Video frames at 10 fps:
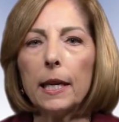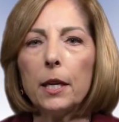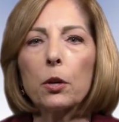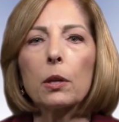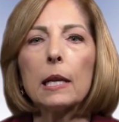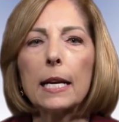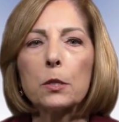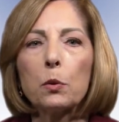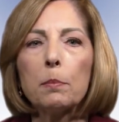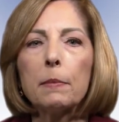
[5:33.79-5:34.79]
your
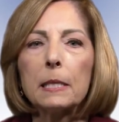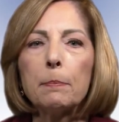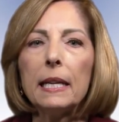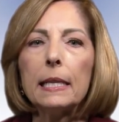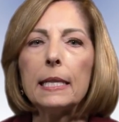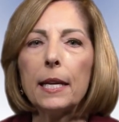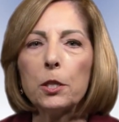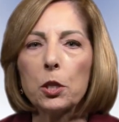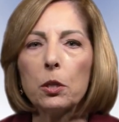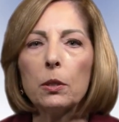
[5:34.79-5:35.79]
classroom must be
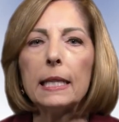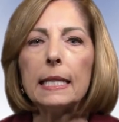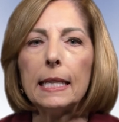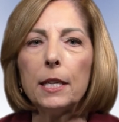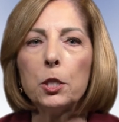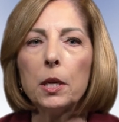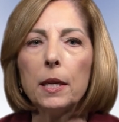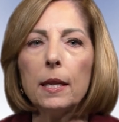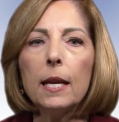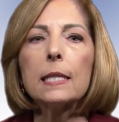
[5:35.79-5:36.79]
intentional in
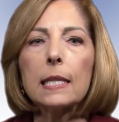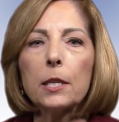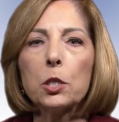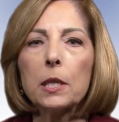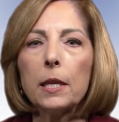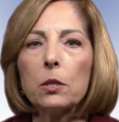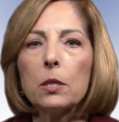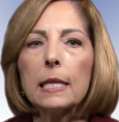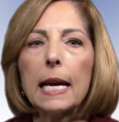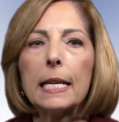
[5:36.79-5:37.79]
teaching such
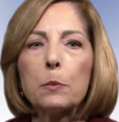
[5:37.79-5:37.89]
skills as